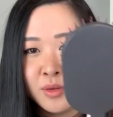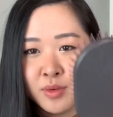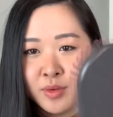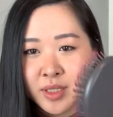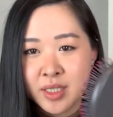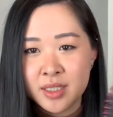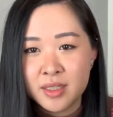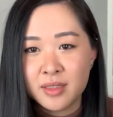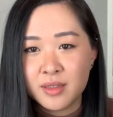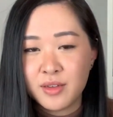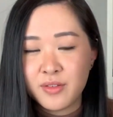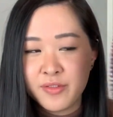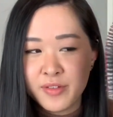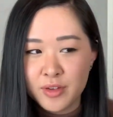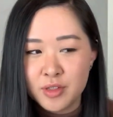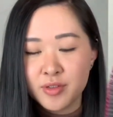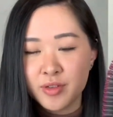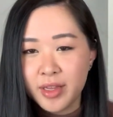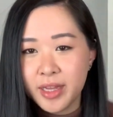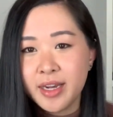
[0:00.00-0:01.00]
which
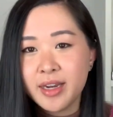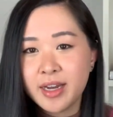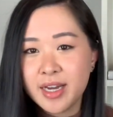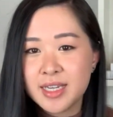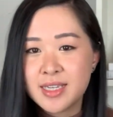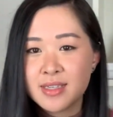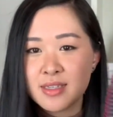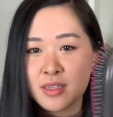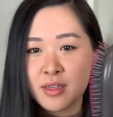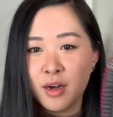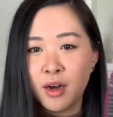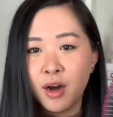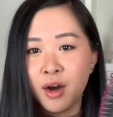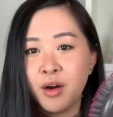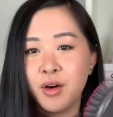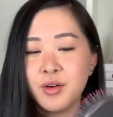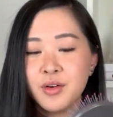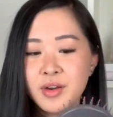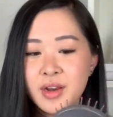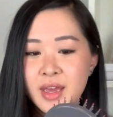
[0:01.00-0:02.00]
feels really nice to
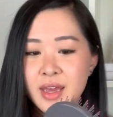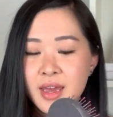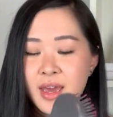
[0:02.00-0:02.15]
hold.